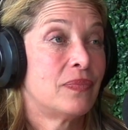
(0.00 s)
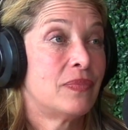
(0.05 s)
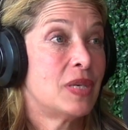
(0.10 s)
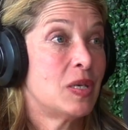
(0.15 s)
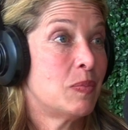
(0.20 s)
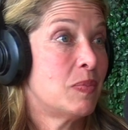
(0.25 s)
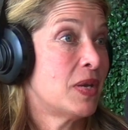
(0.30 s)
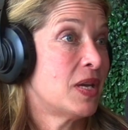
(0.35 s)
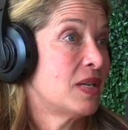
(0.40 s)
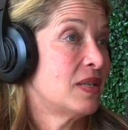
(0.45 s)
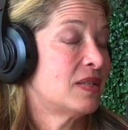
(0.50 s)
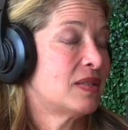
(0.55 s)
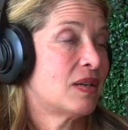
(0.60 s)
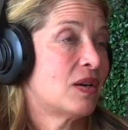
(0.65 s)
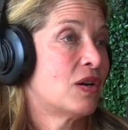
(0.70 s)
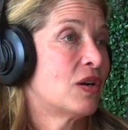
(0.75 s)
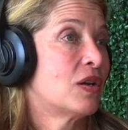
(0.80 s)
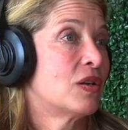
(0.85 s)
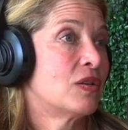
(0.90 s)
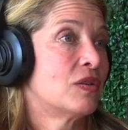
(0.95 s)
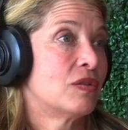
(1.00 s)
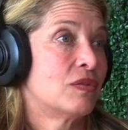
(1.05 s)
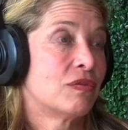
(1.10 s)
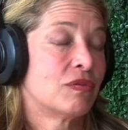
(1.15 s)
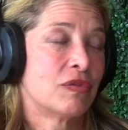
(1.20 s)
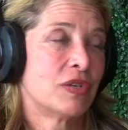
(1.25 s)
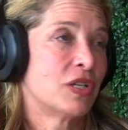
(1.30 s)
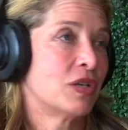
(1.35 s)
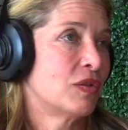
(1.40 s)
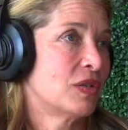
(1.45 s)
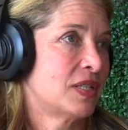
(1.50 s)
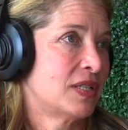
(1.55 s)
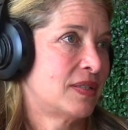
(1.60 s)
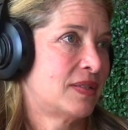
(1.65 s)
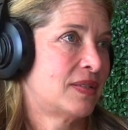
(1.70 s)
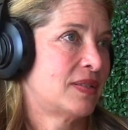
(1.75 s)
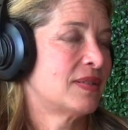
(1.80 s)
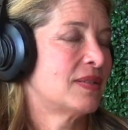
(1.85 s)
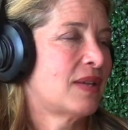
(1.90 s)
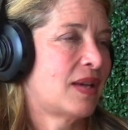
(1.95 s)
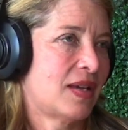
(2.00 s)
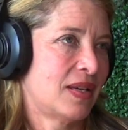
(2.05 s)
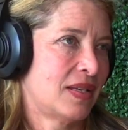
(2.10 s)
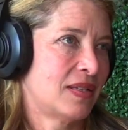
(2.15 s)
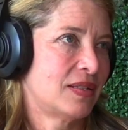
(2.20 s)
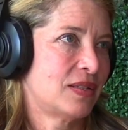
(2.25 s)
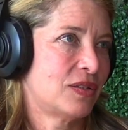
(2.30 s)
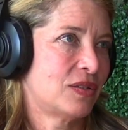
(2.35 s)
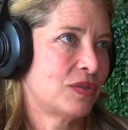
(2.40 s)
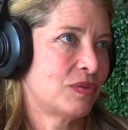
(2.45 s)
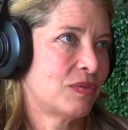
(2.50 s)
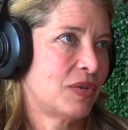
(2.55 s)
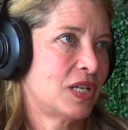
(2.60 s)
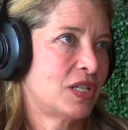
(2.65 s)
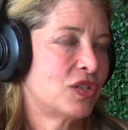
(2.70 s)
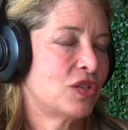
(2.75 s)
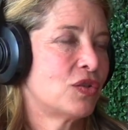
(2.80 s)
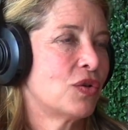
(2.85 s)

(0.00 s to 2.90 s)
be based on rigorous science, right?